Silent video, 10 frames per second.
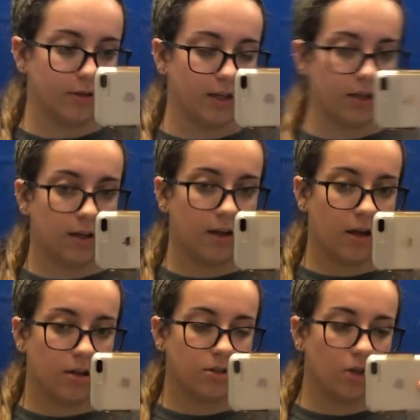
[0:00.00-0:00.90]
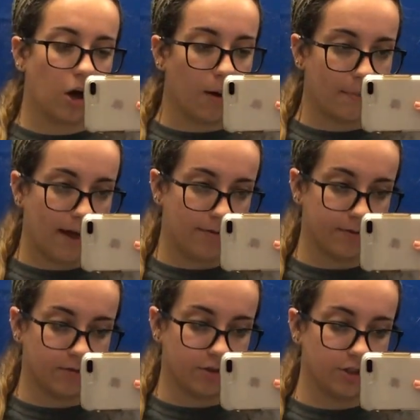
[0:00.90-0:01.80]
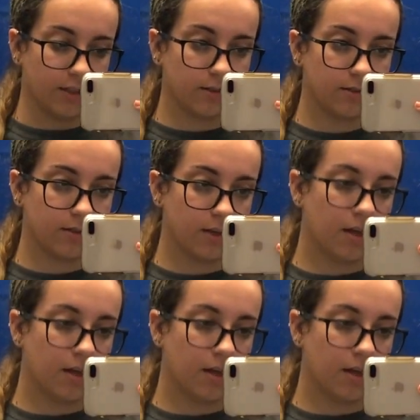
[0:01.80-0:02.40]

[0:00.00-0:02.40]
the top half of the jeans.